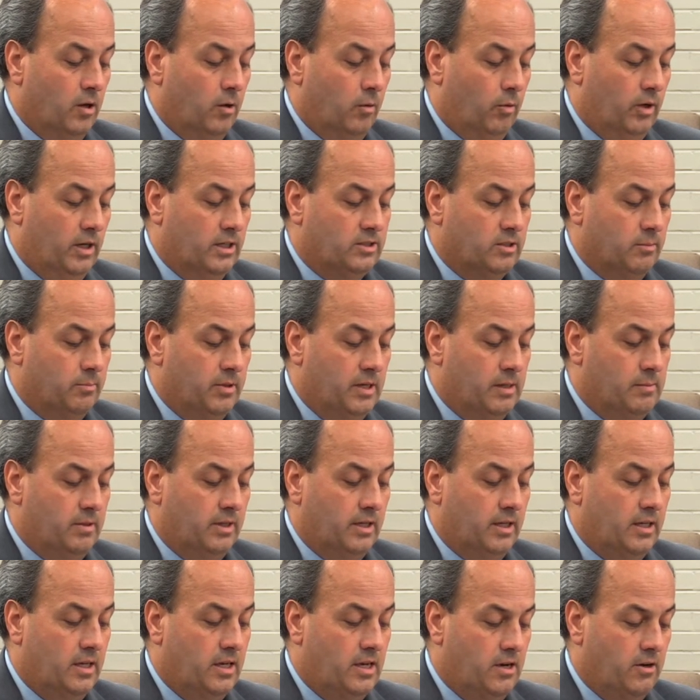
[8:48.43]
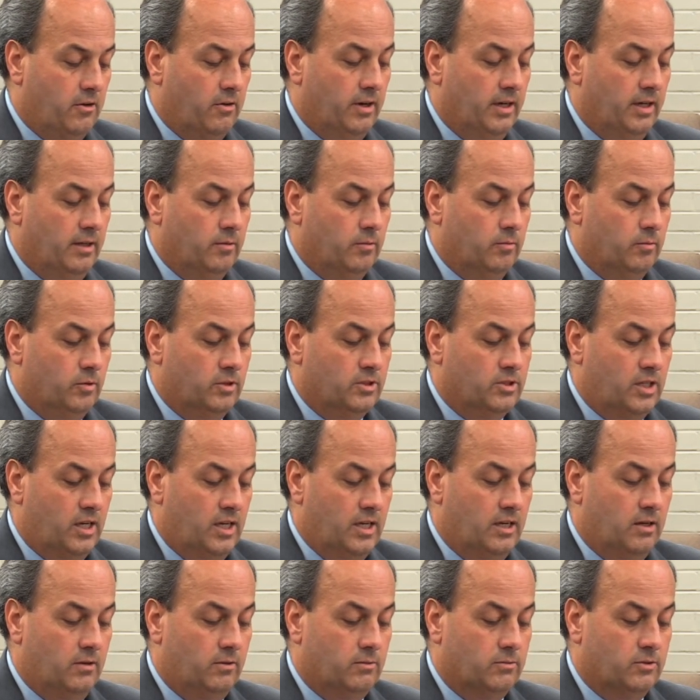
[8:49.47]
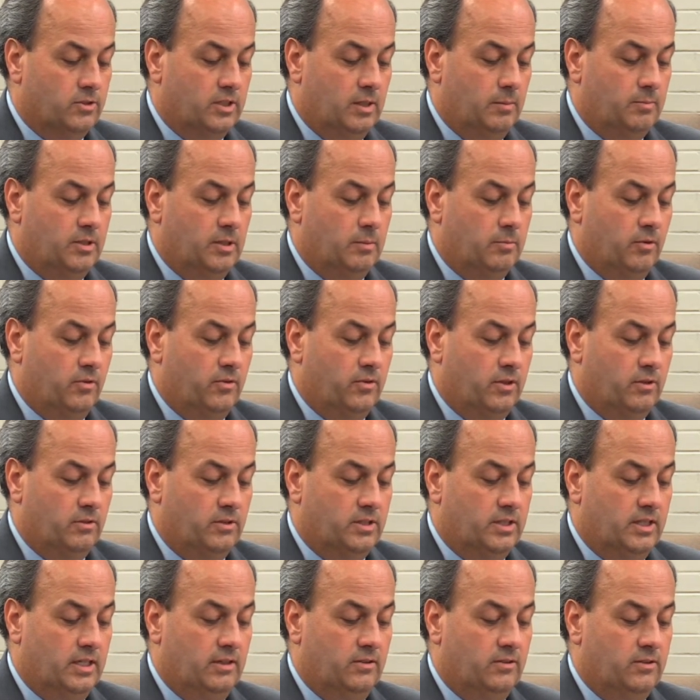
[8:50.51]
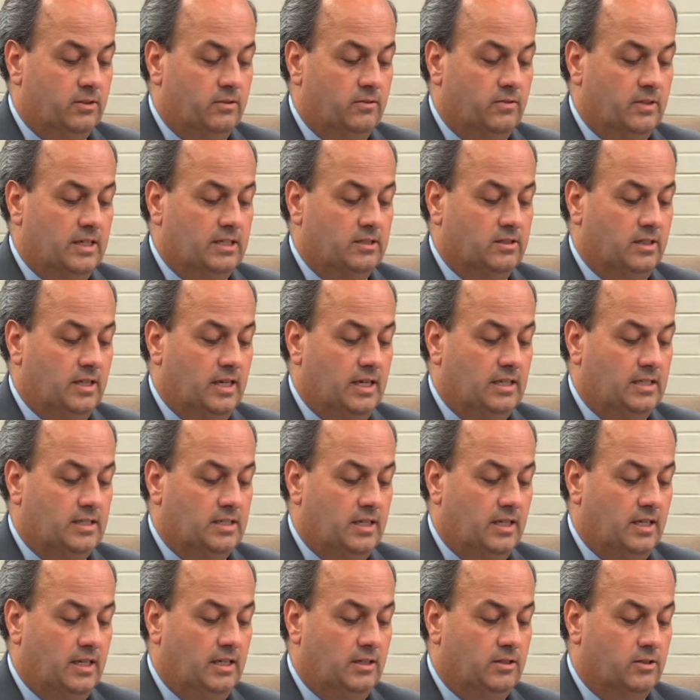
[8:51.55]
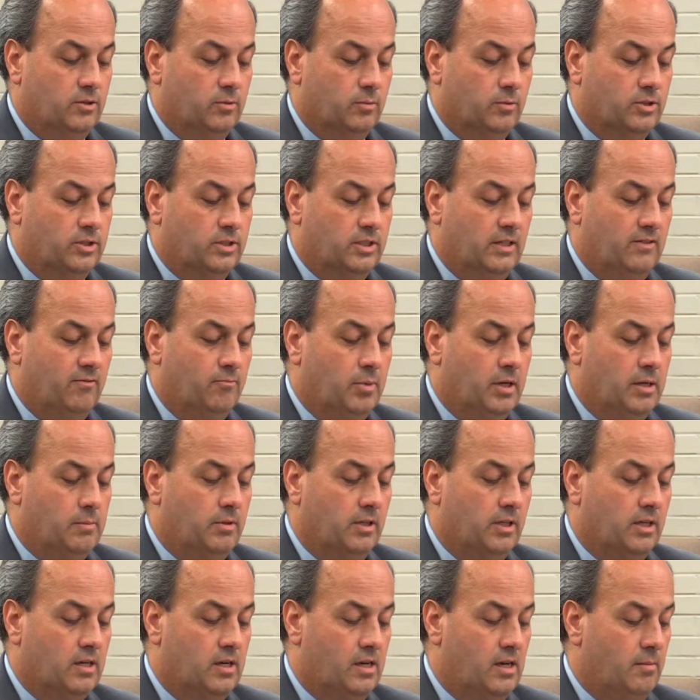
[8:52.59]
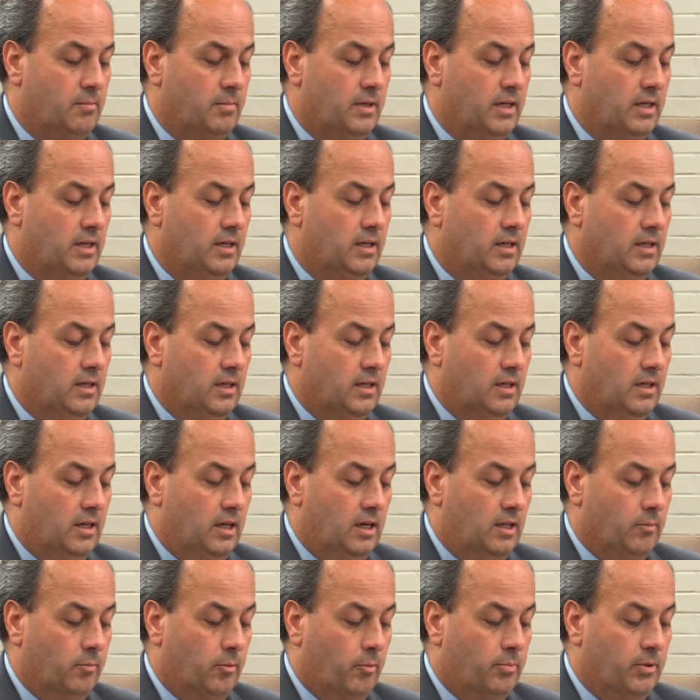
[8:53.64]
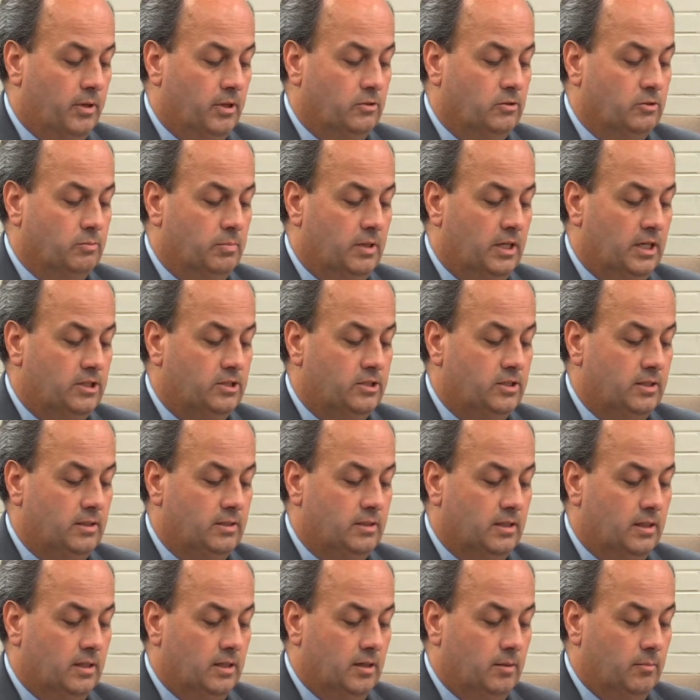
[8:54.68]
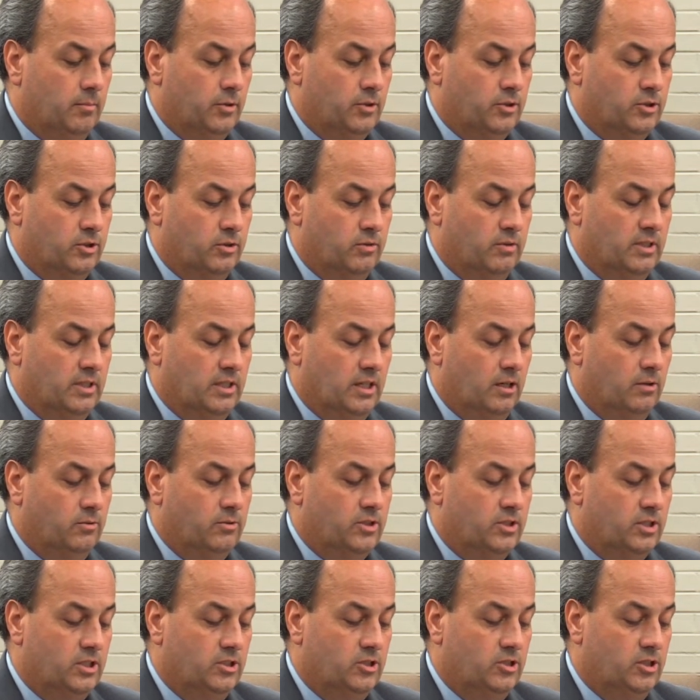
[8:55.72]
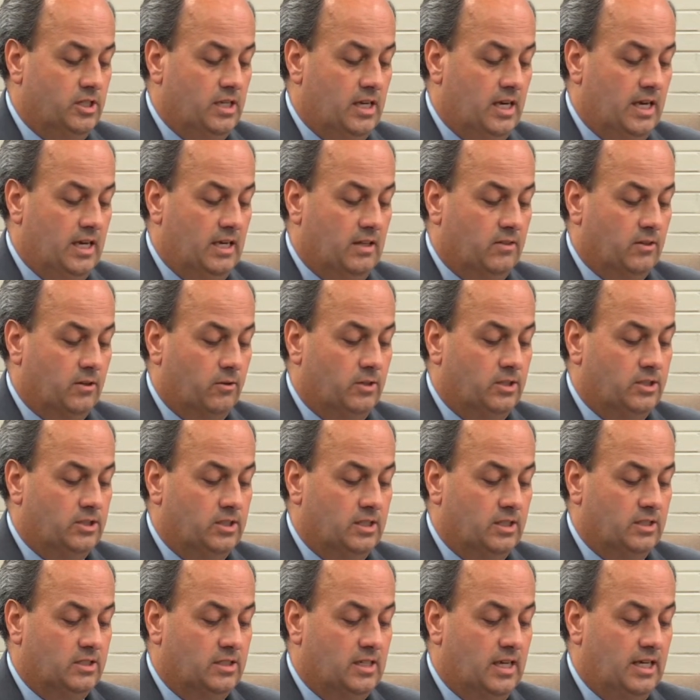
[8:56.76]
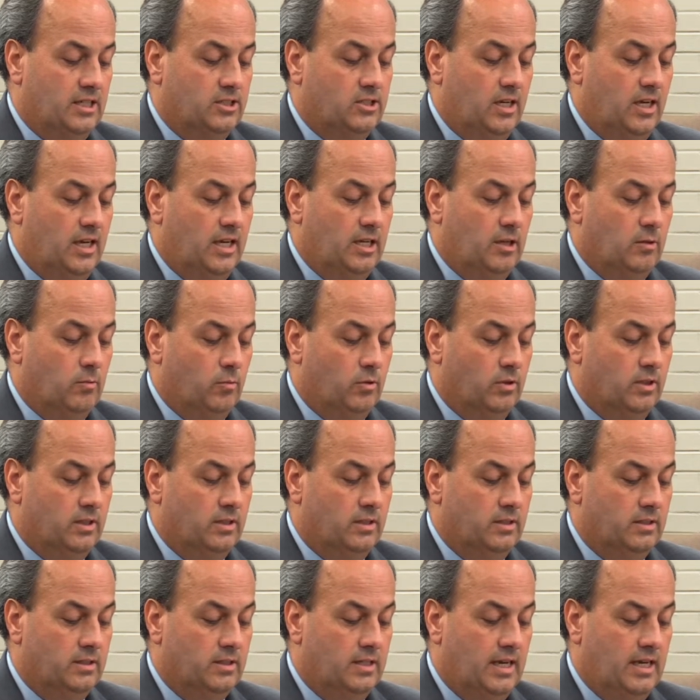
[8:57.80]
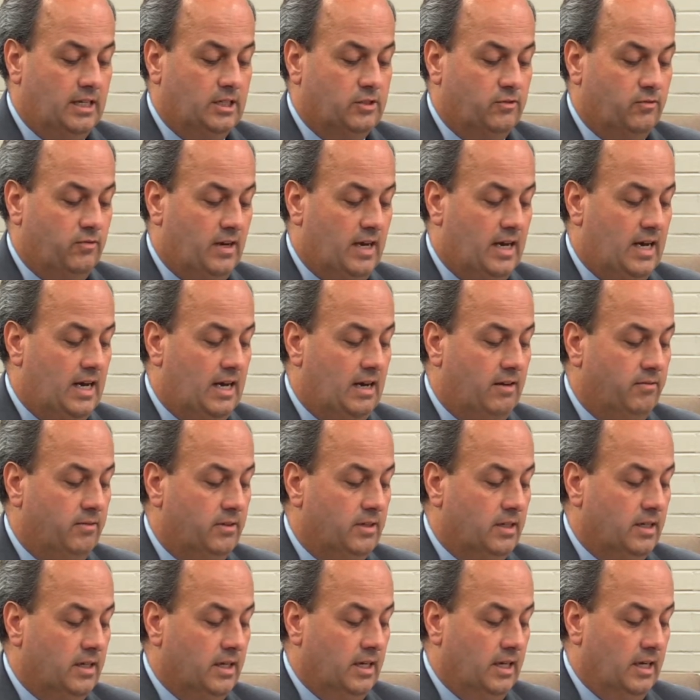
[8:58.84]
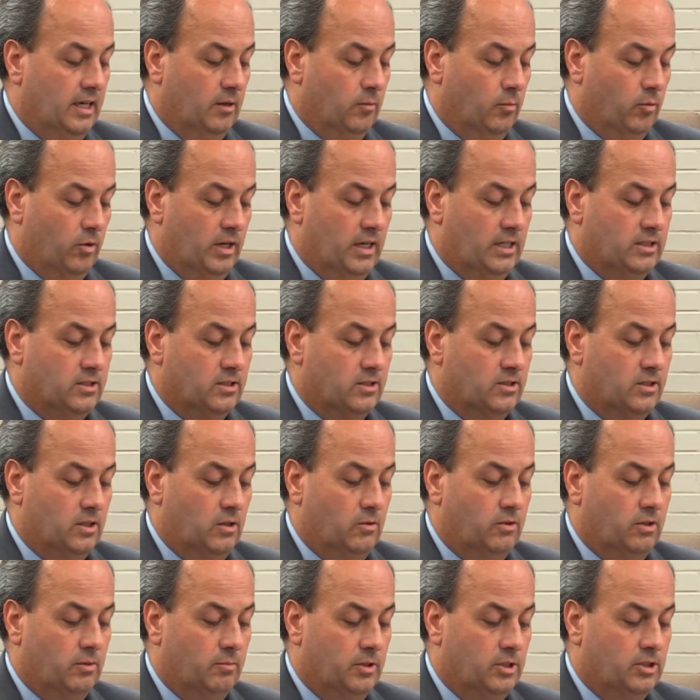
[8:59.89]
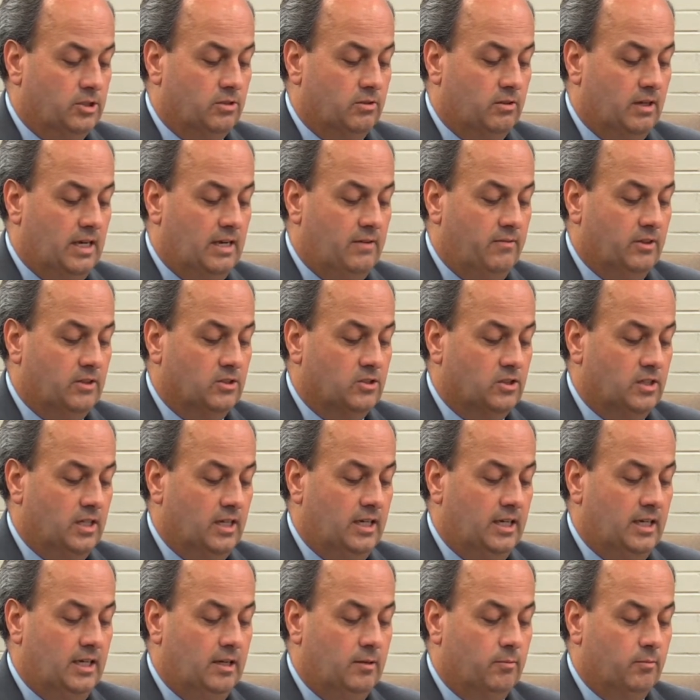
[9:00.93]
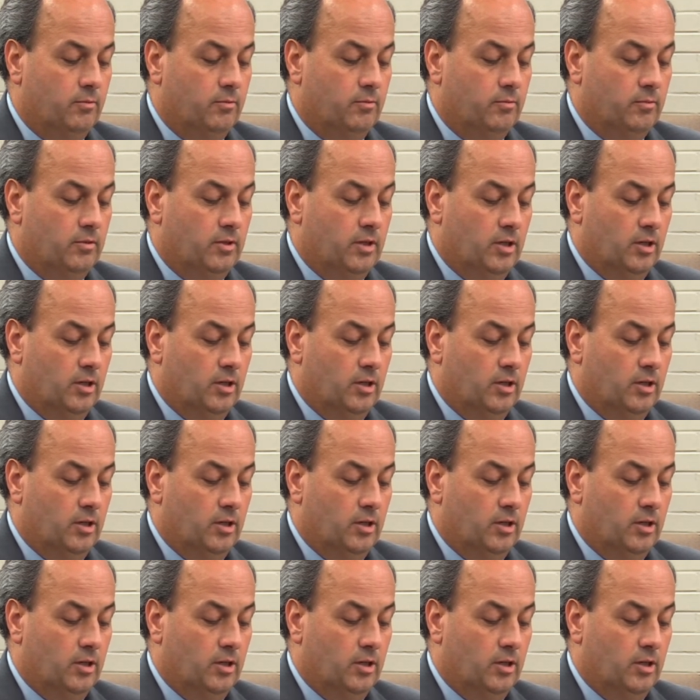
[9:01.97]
Whereas a public hearing was held on September 13th, 2018 to receive public comment on the proposed budget pursuant to OCGA 36-81-5. And whereas the sole commissioner, having studied and